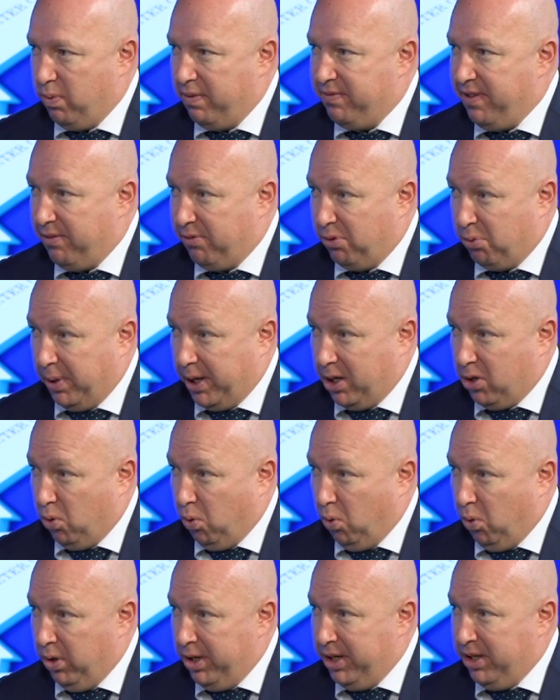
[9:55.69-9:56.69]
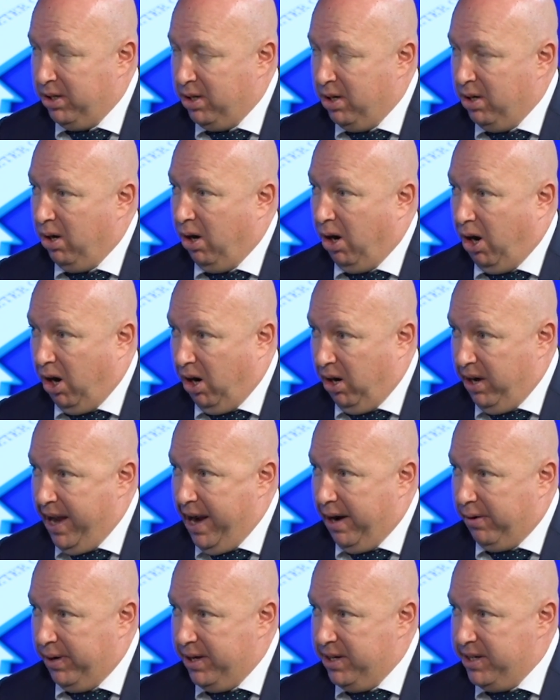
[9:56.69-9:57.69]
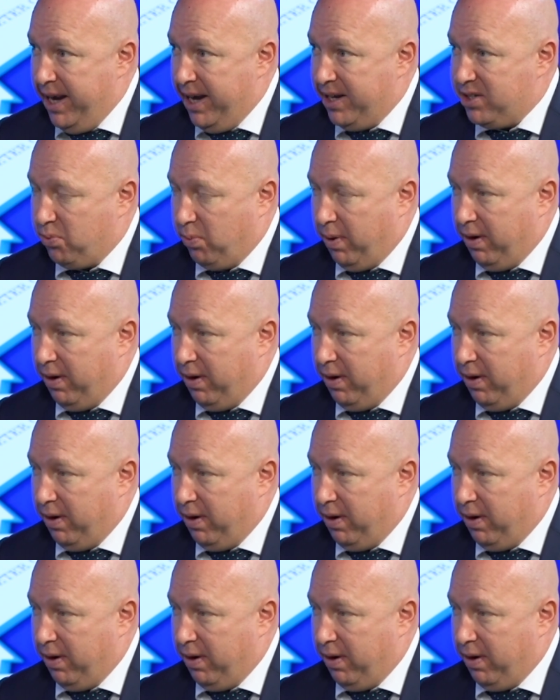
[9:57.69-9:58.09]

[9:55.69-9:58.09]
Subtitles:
we've ever recorded on our index.